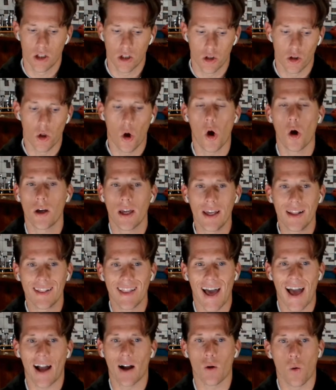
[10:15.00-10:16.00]
logging
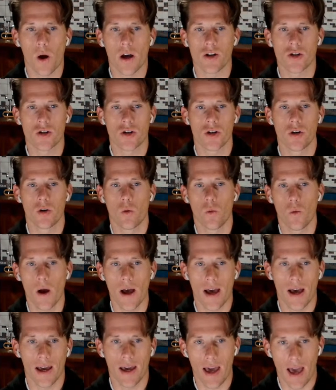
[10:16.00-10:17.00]
that question
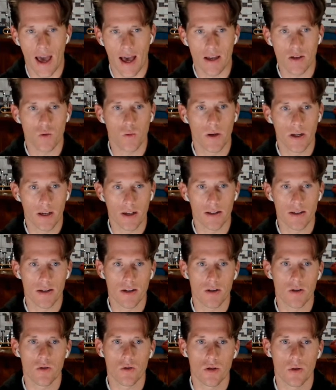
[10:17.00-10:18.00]
away as we
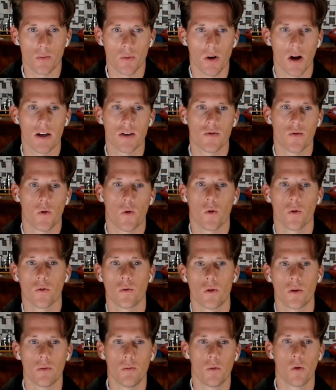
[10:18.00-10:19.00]
continue to press
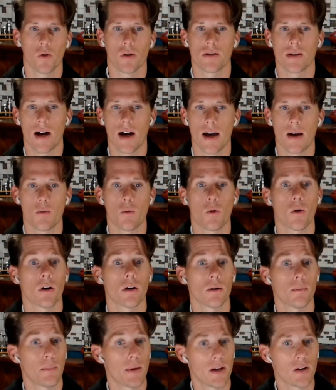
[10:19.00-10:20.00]
forward with more time, where
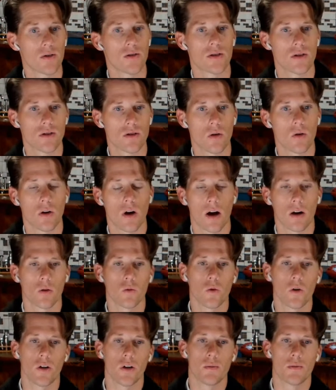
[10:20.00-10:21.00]
it appears as though Connor
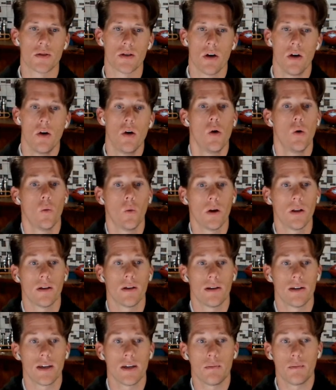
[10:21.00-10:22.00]
Williams will
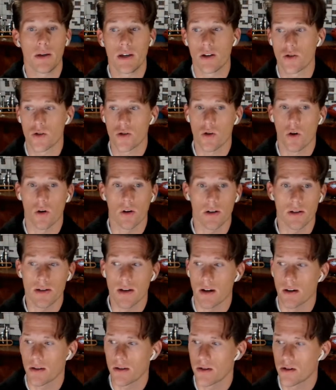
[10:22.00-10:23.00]
indeed be your starting
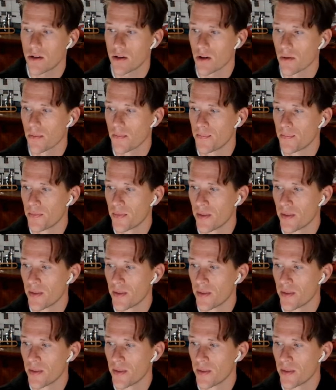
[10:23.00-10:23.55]
center this year.